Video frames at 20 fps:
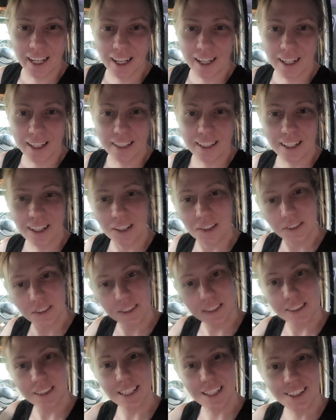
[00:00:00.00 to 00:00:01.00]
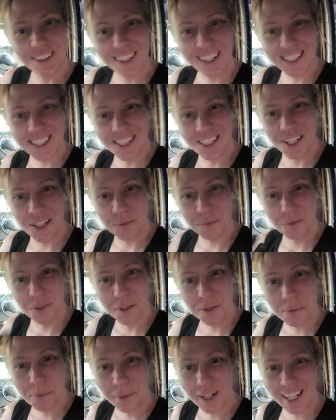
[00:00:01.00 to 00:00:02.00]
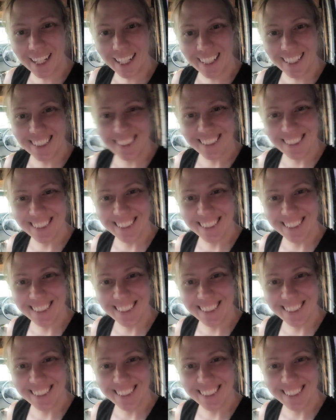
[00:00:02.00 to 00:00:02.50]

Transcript: And I'll see you next time. Bye.